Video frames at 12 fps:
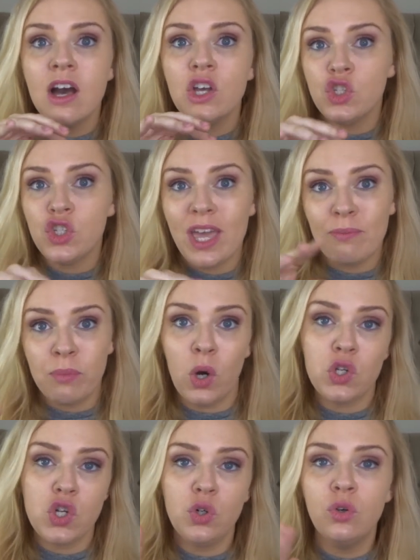shape
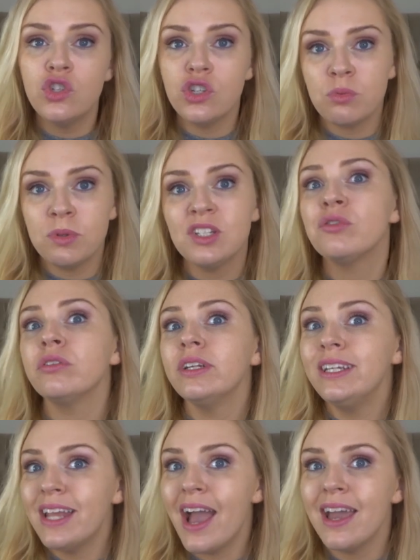bottle, just with
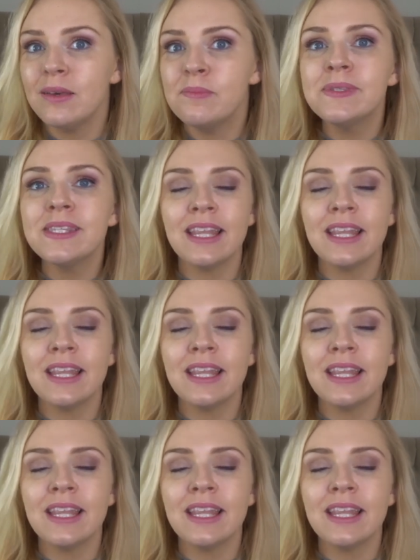different names,